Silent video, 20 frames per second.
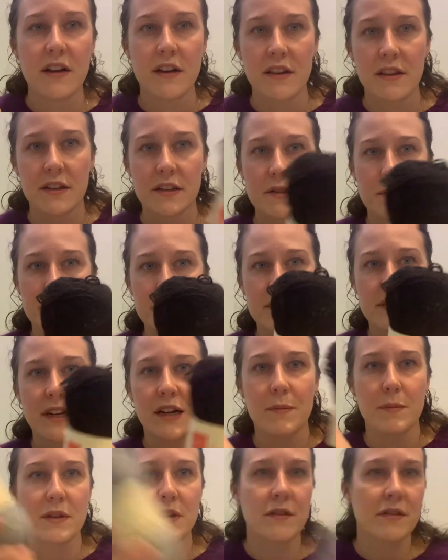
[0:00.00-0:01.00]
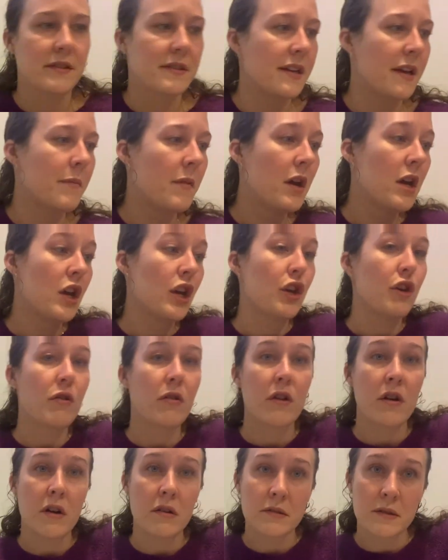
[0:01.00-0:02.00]
this one's not, but they're the same. You
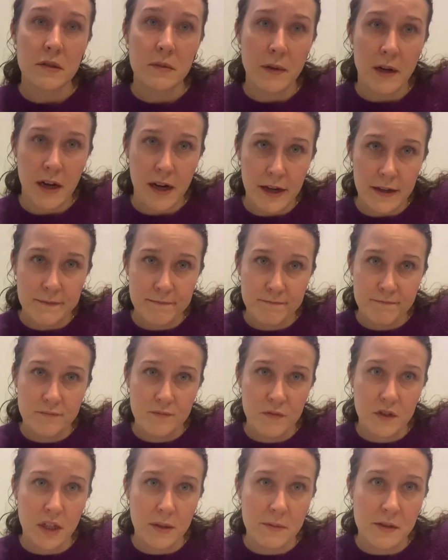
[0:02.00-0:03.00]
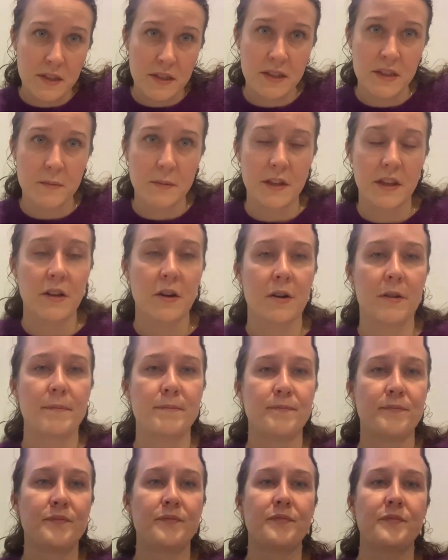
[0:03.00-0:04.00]
can also buy Jamieson and Smith yarn
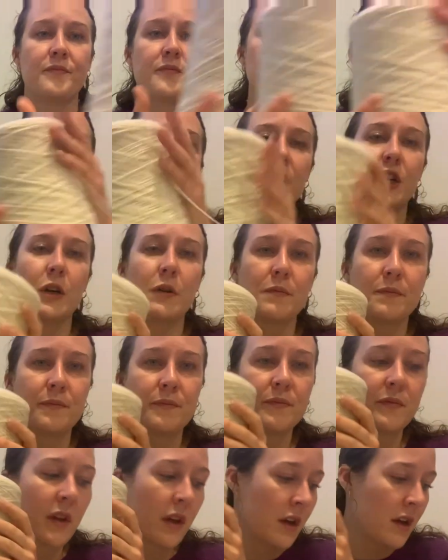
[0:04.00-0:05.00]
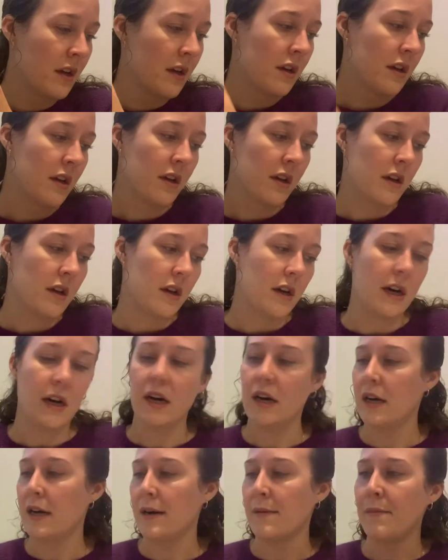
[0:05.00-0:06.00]
in a cone.
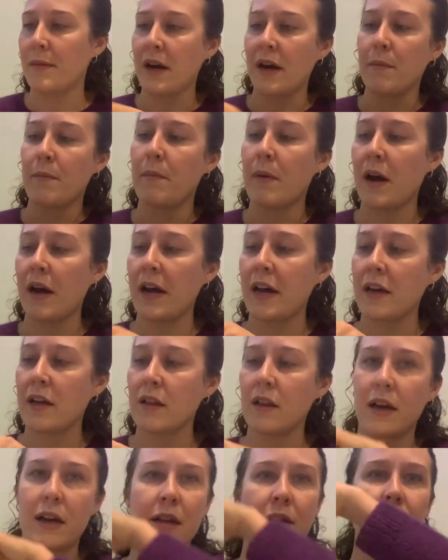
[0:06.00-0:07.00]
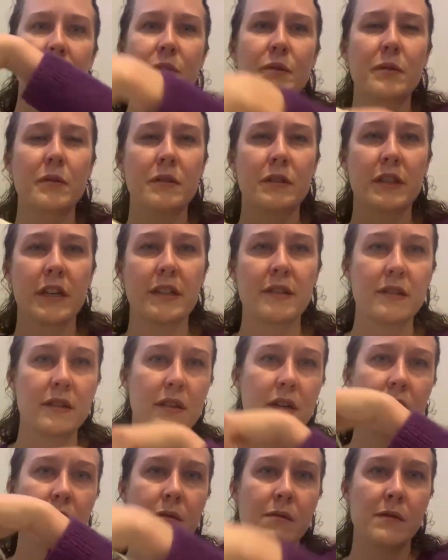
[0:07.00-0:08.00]
I buy a lot of neutral shades in
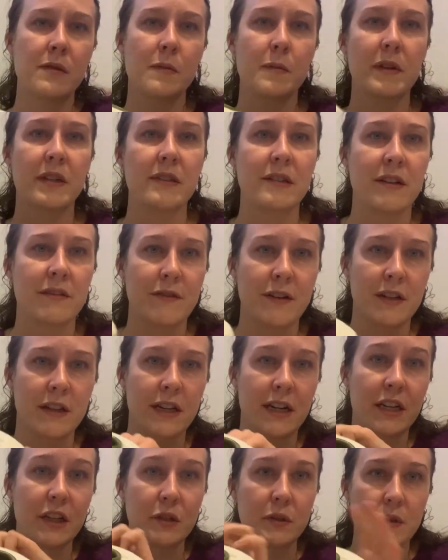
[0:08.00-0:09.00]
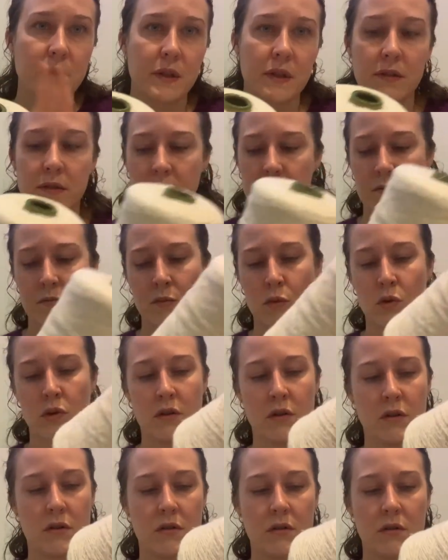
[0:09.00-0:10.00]
cones because I find that I use more,